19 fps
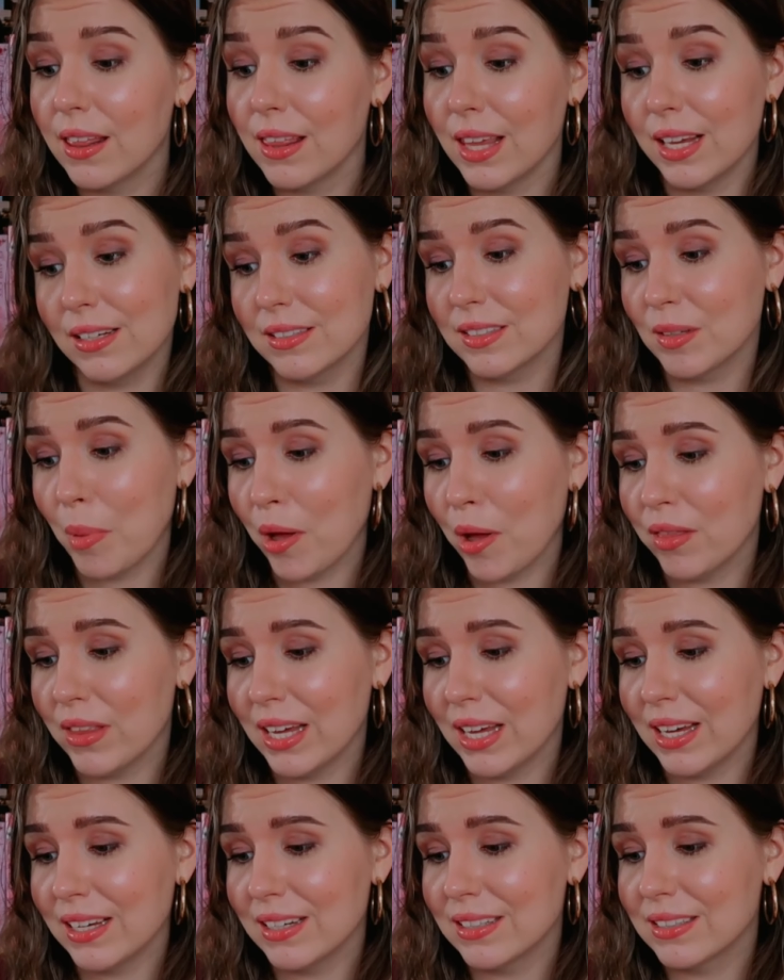thinks about
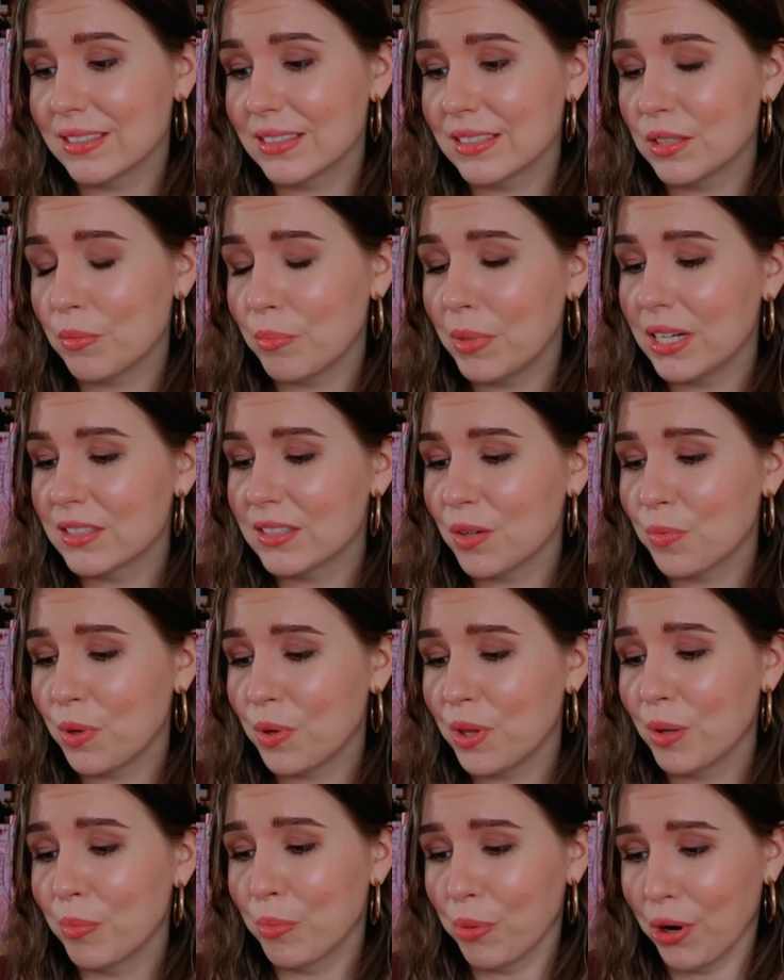things, meets up with